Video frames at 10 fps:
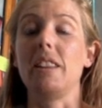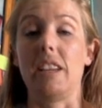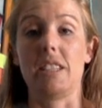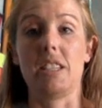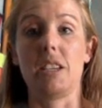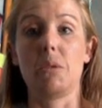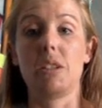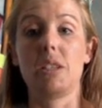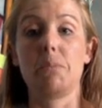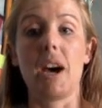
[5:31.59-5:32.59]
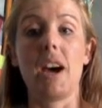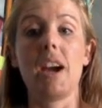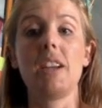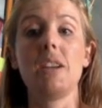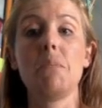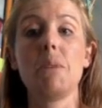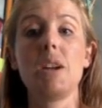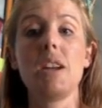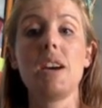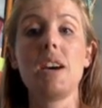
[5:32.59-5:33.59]
Let's see what's behind
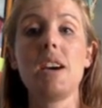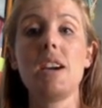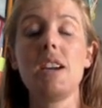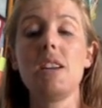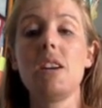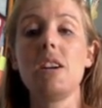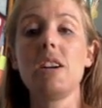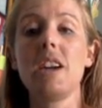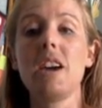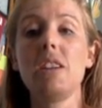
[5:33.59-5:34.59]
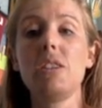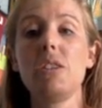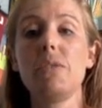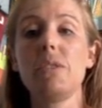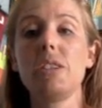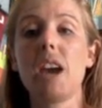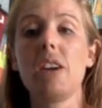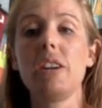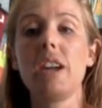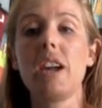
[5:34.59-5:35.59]
number 9 on our calendar for
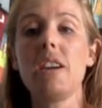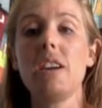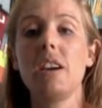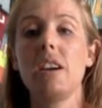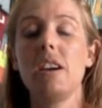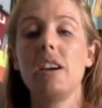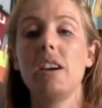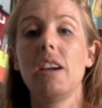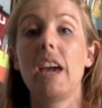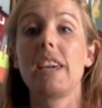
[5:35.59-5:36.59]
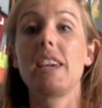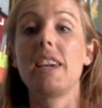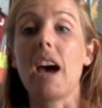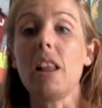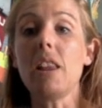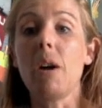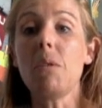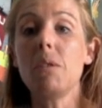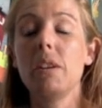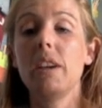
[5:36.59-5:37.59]
Saturday. Yellow.
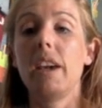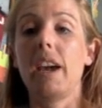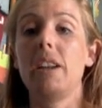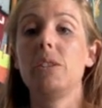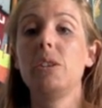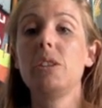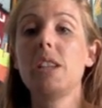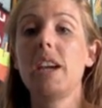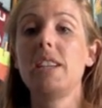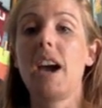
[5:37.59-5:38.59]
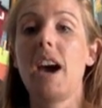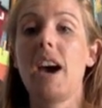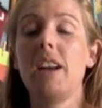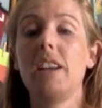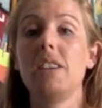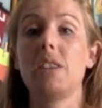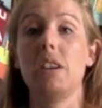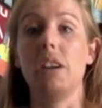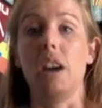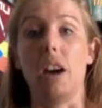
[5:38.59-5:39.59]
And it looks like Tad is
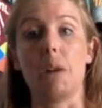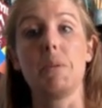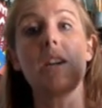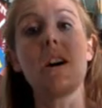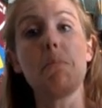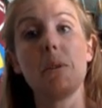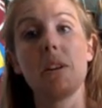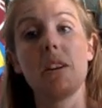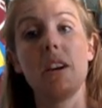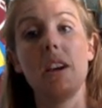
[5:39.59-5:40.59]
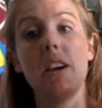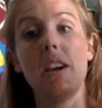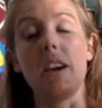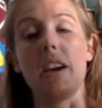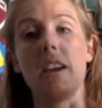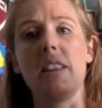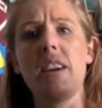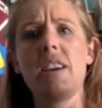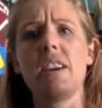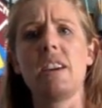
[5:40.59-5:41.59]
hopping up, and
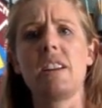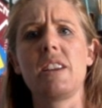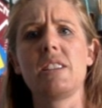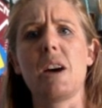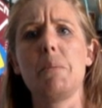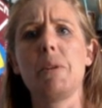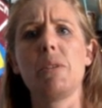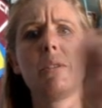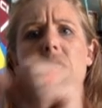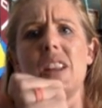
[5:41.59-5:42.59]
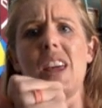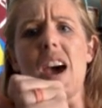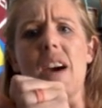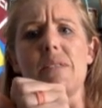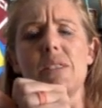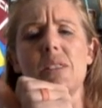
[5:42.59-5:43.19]
then he's hopping over to the left.